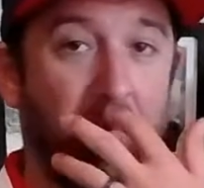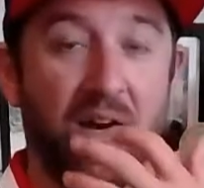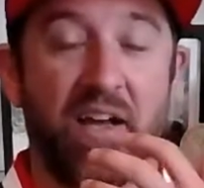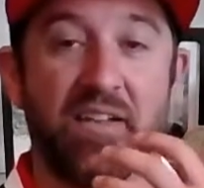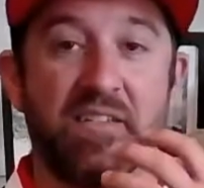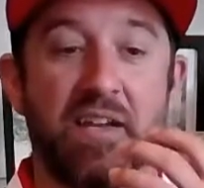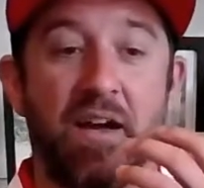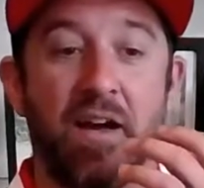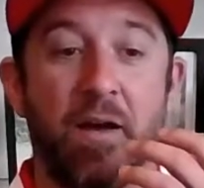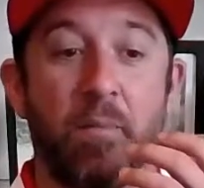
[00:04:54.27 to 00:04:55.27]
but
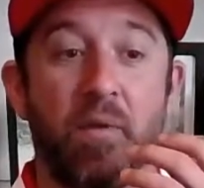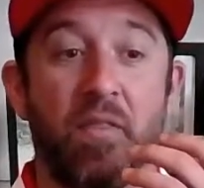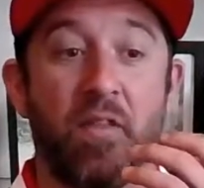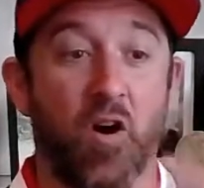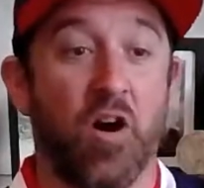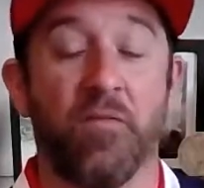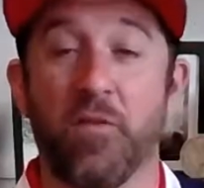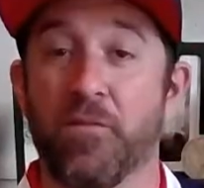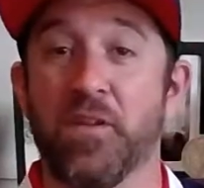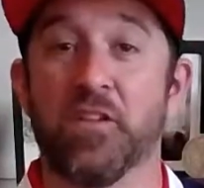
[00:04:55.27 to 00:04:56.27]
the
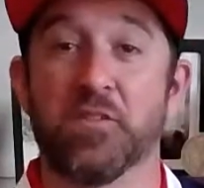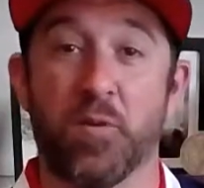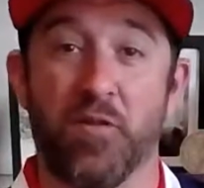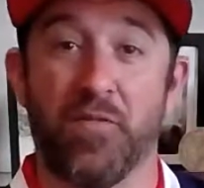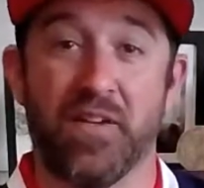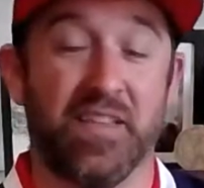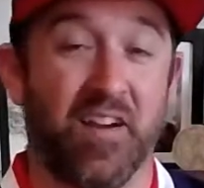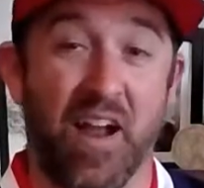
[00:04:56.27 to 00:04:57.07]
on-foot feel is perfect.